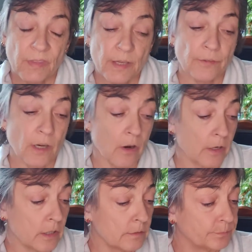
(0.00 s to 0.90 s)
thief
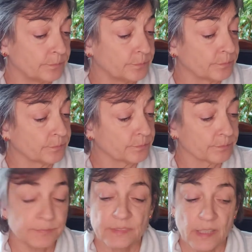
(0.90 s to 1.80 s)
card
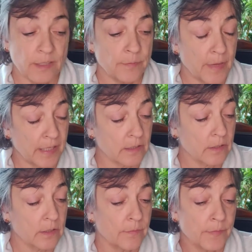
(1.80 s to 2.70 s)
in the
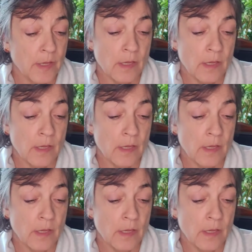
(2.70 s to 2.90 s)
mix.